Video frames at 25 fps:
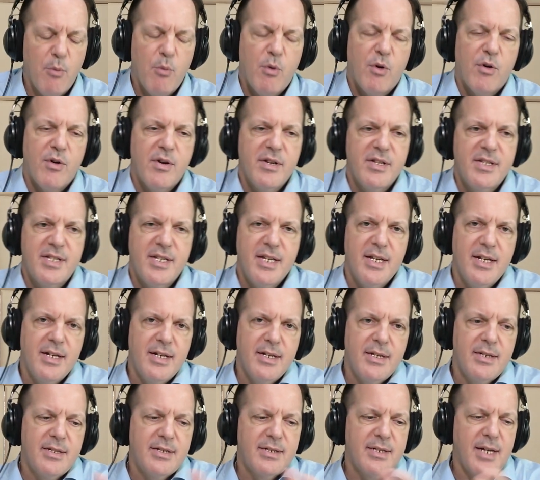Whereas
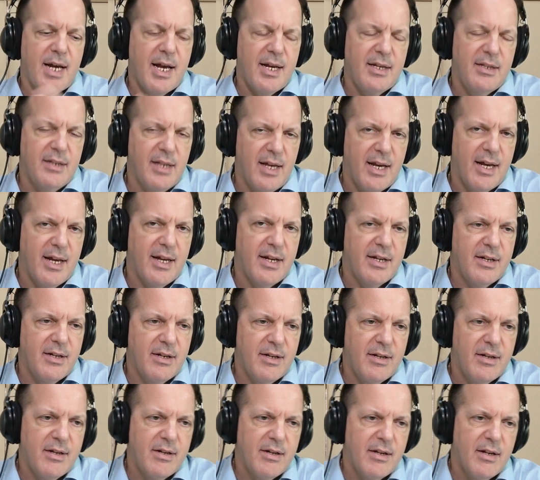in
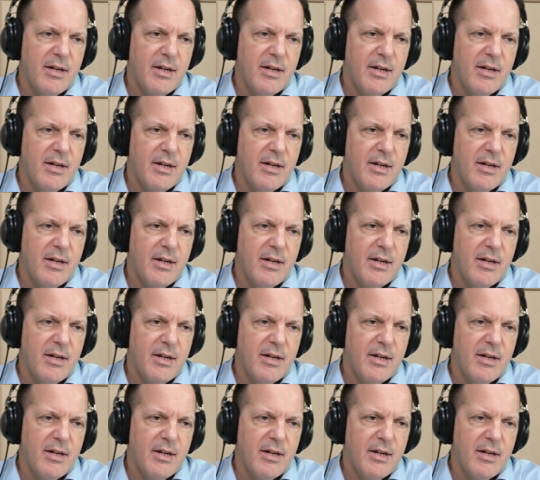Thailand,